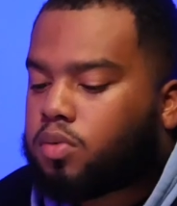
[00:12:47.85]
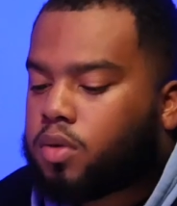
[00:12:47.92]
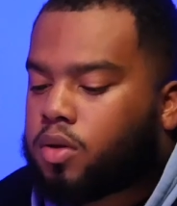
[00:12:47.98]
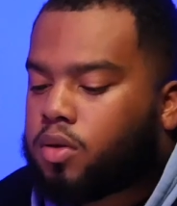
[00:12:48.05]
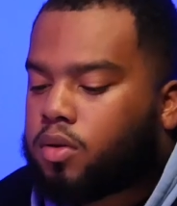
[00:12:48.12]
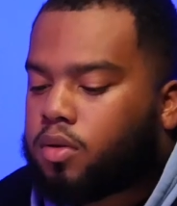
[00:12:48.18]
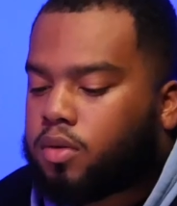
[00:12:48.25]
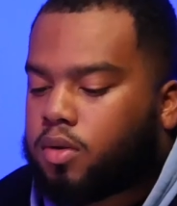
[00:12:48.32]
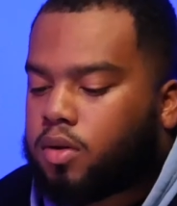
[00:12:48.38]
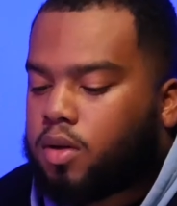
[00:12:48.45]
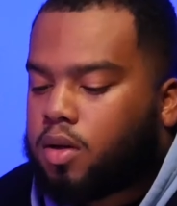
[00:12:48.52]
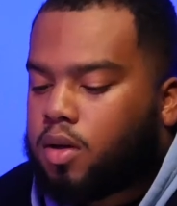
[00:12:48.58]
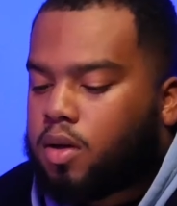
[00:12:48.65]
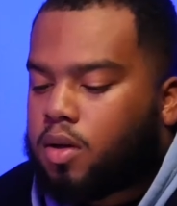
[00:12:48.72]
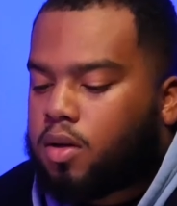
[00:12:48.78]
real.
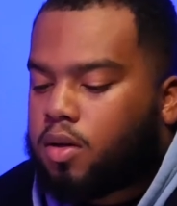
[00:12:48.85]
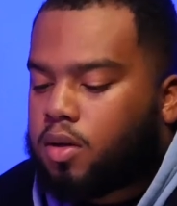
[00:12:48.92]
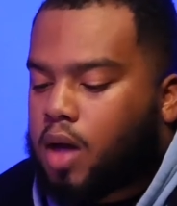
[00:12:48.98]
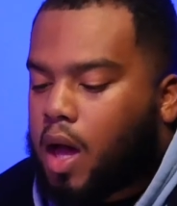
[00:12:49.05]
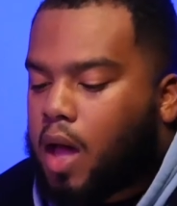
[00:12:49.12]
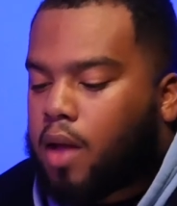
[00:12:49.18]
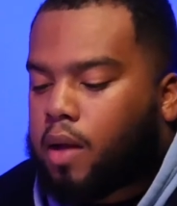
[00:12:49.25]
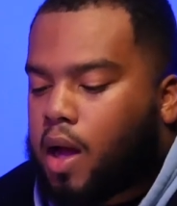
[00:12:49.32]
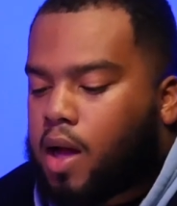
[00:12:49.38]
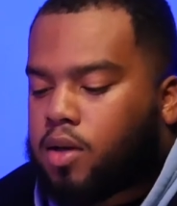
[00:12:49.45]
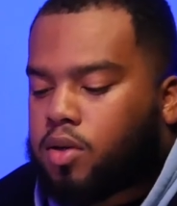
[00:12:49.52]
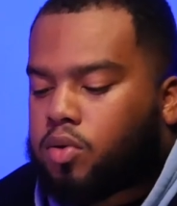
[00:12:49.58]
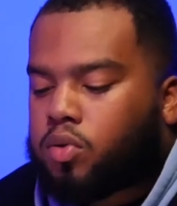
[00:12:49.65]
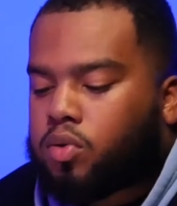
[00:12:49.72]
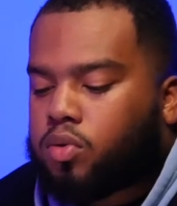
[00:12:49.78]
I
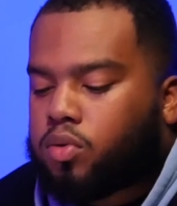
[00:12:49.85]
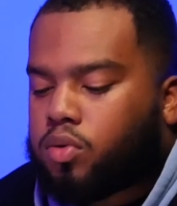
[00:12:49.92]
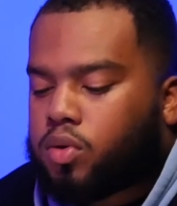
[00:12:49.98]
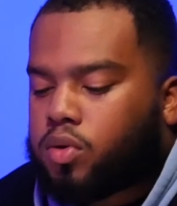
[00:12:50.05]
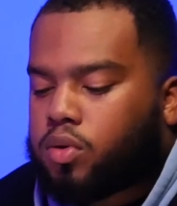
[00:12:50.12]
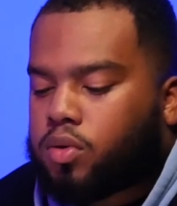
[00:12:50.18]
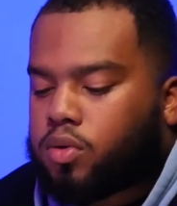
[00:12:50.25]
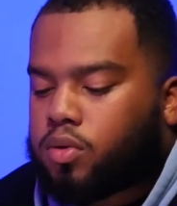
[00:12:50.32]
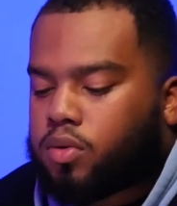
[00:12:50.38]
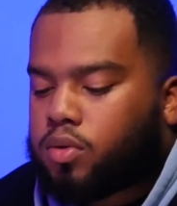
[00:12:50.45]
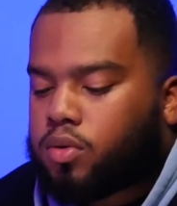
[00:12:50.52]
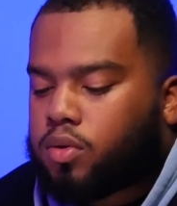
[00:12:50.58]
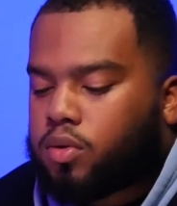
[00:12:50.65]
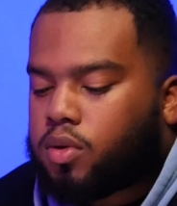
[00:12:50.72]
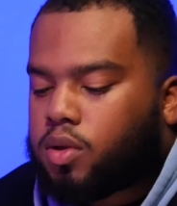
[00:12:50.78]
do.
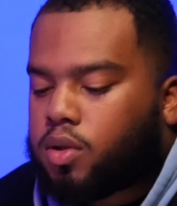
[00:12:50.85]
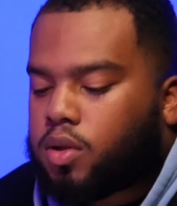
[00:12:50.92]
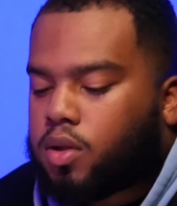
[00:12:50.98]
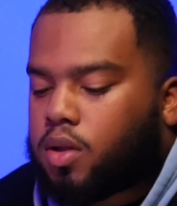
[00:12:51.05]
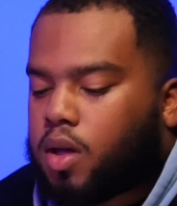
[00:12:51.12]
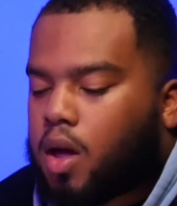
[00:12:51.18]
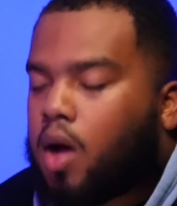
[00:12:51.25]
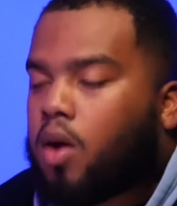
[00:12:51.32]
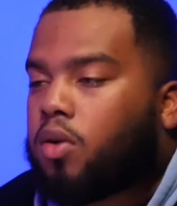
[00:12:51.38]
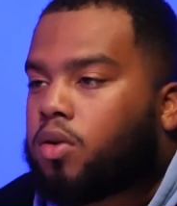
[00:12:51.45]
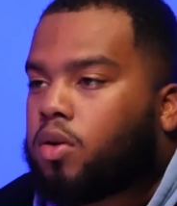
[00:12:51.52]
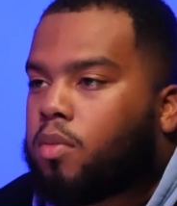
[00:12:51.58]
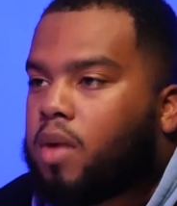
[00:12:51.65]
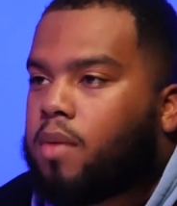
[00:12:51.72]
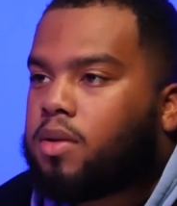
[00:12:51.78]
I don't
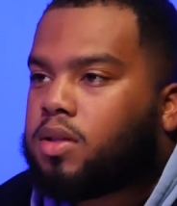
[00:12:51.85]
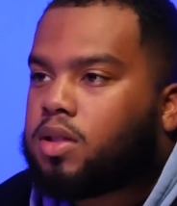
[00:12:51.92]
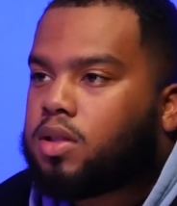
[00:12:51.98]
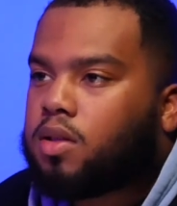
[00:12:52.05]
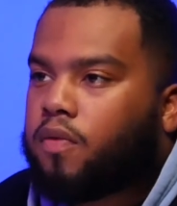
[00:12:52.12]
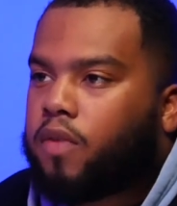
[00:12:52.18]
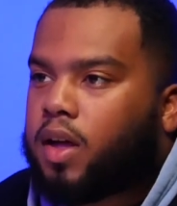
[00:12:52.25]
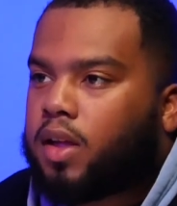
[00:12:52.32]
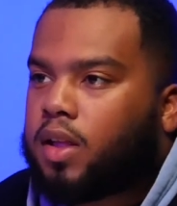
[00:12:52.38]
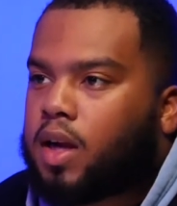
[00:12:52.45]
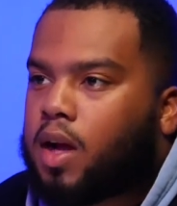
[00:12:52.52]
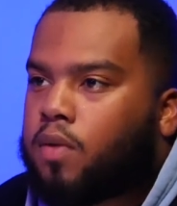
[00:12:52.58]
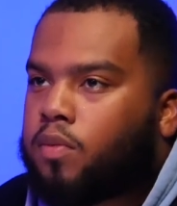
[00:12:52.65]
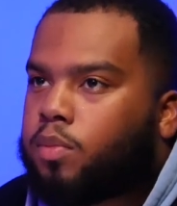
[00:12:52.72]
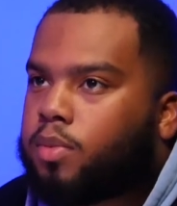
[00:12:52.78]
know. Maybe it's just the fact that
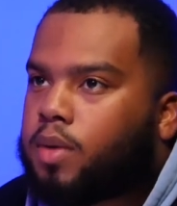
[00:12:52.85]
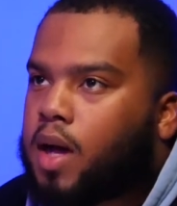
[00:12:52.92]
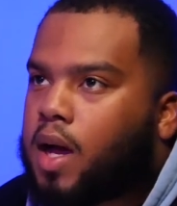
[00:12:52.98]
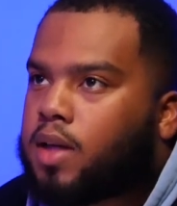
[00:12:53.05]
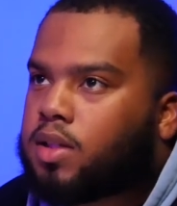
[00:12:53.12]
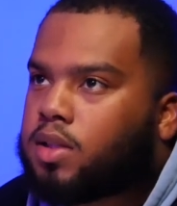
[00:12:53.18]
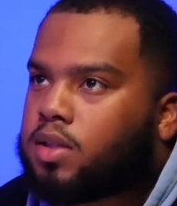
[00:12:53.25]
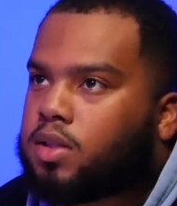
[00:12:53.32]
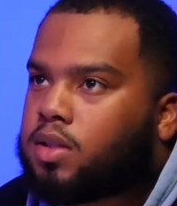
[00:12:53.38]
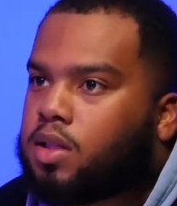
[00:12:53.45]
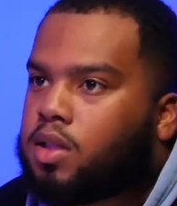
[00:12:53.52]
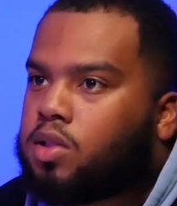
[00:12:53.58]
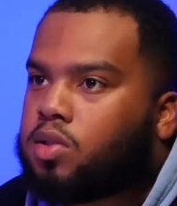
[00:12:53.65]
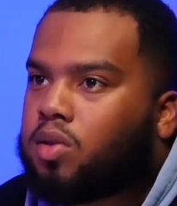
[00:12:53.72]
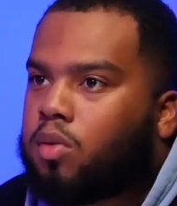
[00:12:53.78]
I just
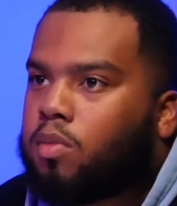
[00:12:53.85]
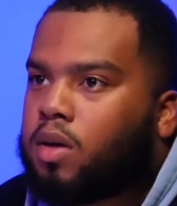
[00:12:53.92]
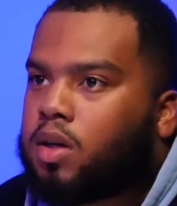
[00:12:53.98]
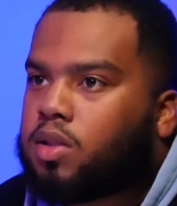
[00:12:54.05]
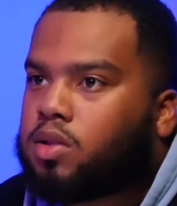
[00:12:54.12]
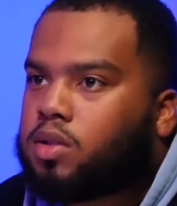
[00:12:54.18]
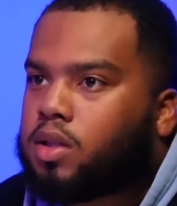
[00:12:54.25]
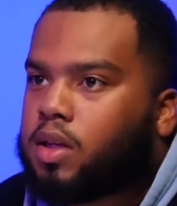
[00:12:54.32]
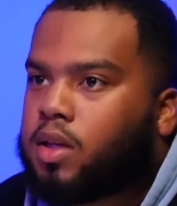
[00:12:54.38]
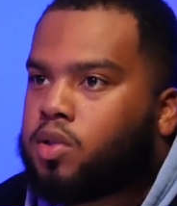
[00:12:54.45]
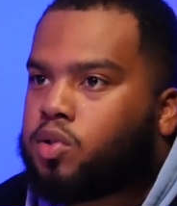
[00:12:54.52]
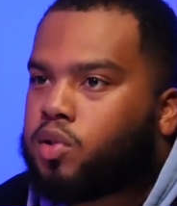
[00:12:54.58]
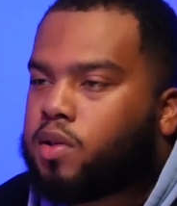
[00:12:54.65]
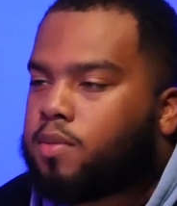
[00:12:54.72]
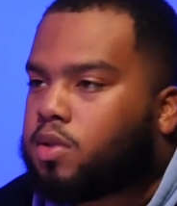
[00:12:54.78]
see so much and
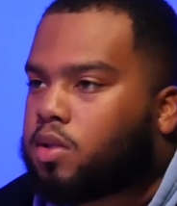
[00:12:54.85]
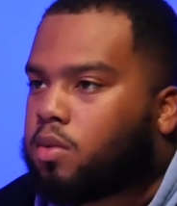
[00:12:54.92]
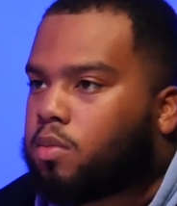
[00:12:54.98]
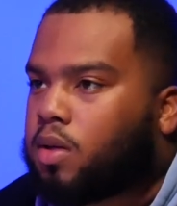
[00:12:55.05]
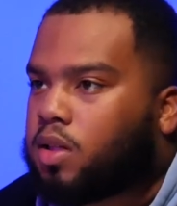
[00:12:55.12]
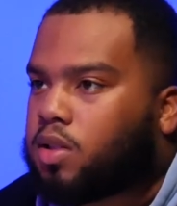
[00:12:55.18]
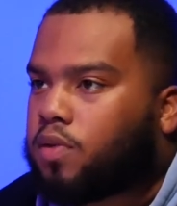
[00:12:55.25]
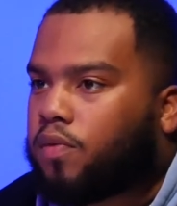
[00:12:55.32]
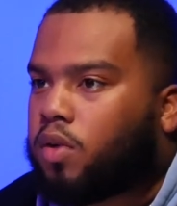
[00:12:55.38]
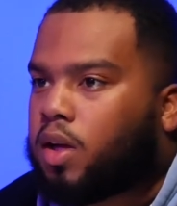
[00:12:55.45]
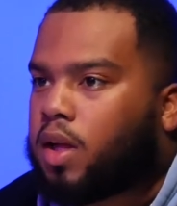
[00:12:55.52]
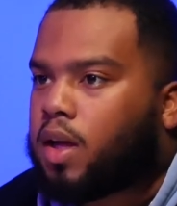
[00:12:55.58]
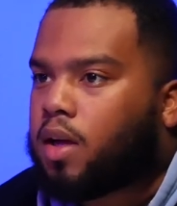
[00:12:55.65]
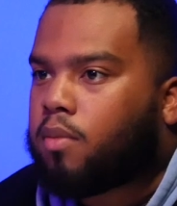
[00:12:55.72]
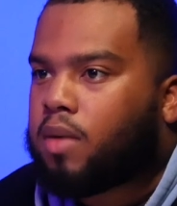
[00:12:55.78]
dream so much for,
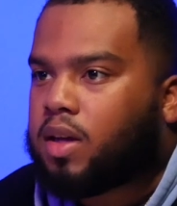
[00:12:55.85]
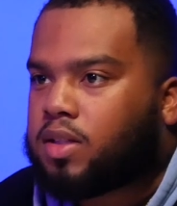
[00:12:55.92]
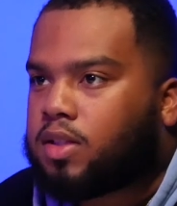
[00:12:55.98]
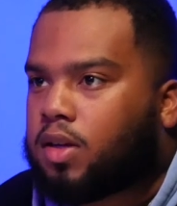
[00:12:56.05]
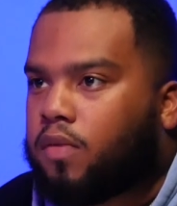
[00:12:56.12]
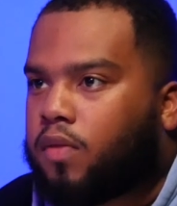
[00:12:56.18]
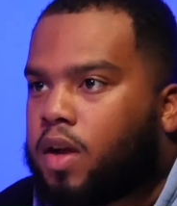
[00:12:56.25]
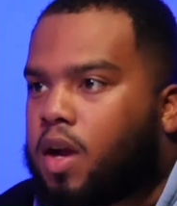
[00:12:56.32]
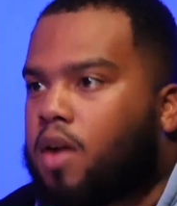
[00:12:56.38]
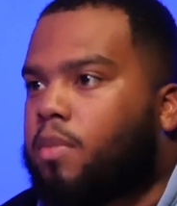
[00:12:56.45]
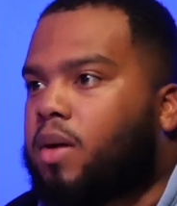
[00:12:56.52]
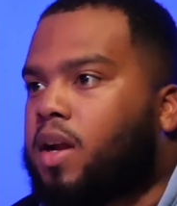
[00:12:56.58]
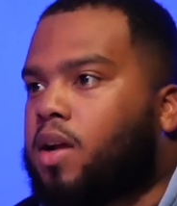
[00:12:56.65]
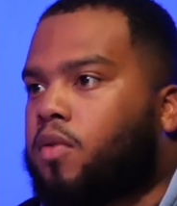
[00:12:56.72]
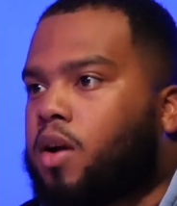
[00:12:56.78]
like, myself and
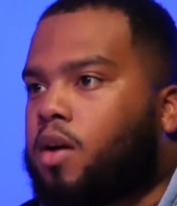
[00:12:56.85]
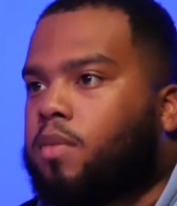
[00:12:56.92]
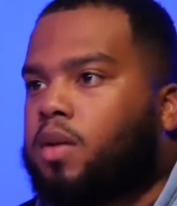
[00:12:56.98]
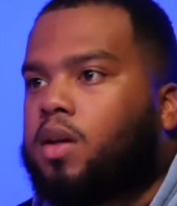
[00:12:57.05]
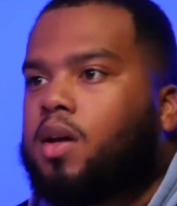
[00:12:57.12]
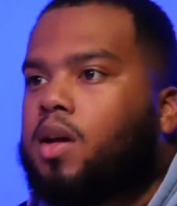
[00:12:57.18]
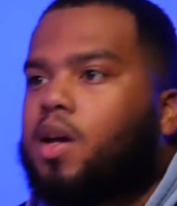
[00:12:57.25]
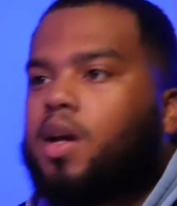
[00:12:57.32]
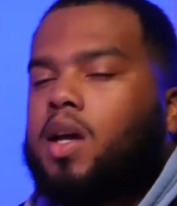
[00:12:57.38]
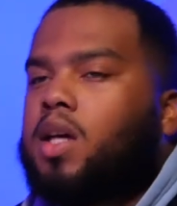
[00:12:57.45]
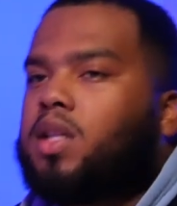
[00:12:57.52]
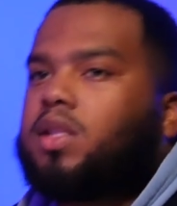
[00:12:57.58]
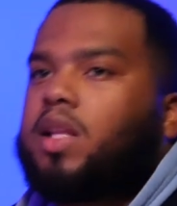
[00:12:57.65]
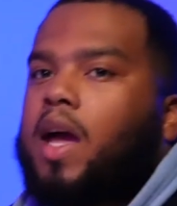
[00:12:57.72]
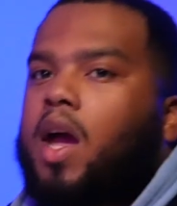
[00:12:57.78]
everybody around me.
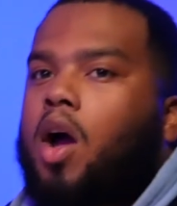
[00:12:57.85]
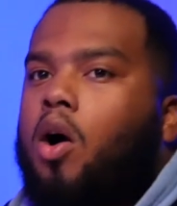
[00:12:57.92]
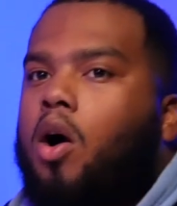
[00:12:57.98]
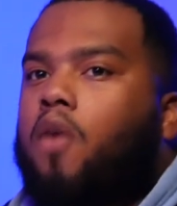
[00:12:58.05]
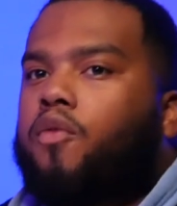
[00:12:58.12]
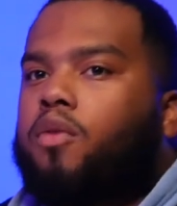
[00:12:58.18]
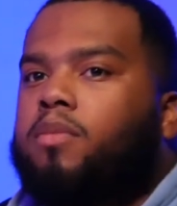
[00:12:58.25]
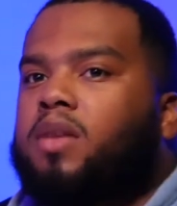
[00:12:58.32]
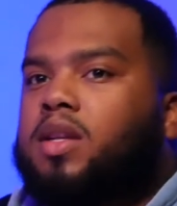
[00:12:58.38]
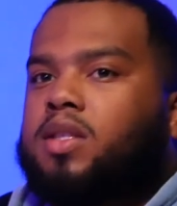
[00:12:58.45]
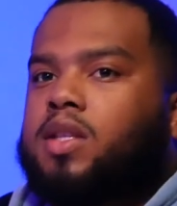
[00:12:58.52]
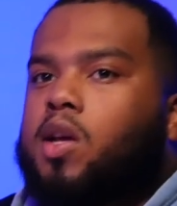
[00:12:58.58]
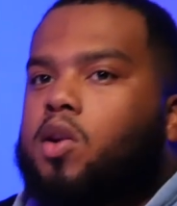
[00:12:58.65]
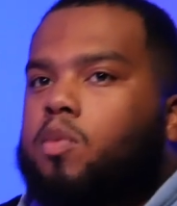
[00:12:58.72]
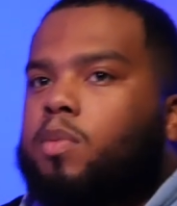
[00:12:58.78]
It's, like, hard for me to
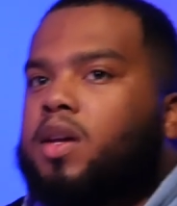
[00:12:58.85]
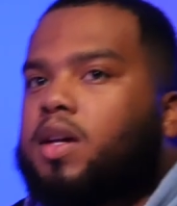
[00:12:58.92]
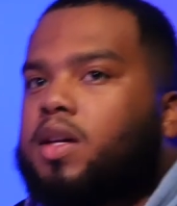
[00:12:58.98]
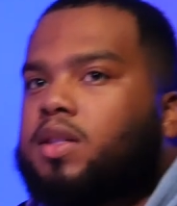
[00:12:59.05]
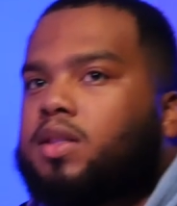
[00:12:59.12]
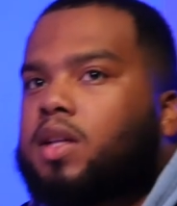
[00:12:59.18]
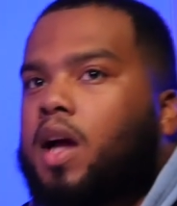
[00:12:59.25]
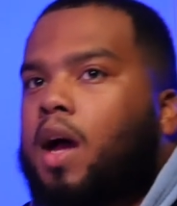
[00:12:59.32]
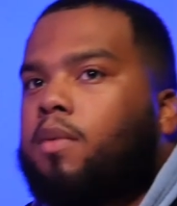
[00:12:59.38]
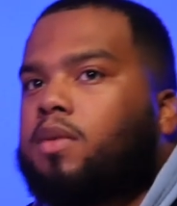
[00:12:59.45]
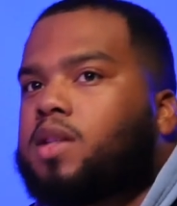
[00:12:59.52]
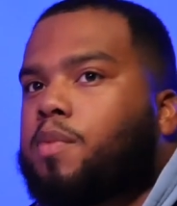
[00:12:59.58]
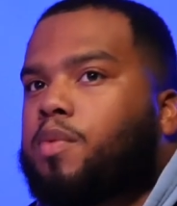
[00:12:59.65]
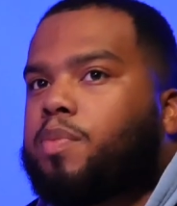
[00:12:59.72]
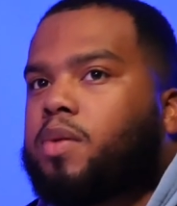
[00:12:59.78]
settle because I'm the
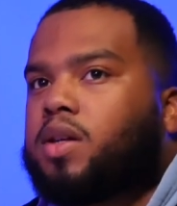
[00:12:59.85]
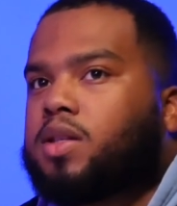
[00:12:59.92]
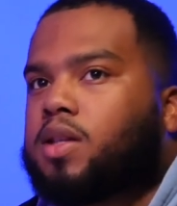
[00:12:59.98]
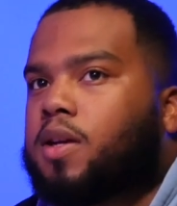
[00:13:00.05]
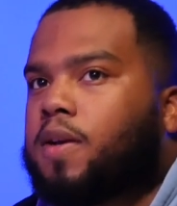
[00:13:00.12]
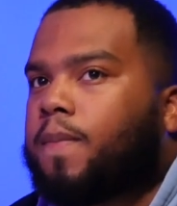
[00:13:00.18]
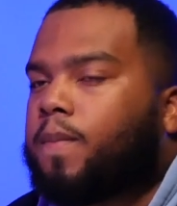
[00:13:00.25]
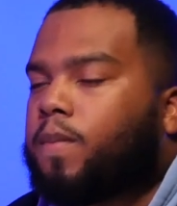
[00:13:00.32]
type of person,